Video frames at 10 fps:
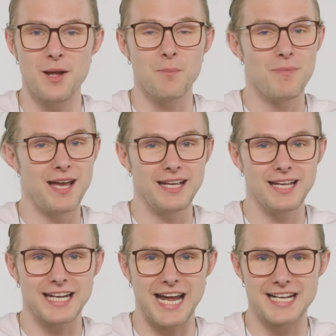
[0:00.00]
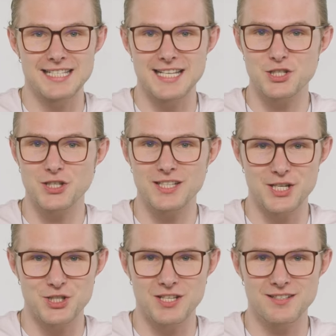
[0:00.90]
making it an essential
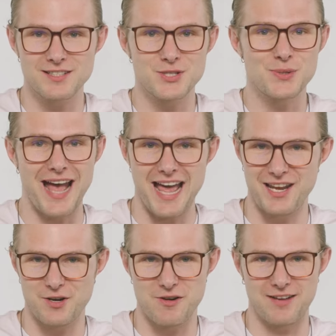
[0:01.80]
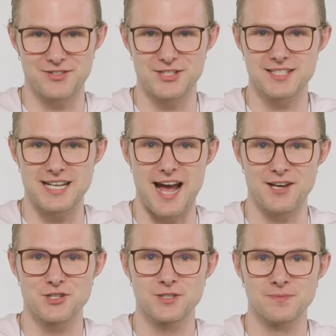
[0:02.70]
addition to any crafter's
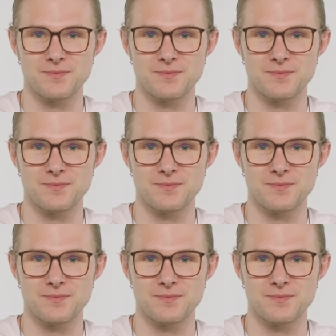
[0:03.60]
stash.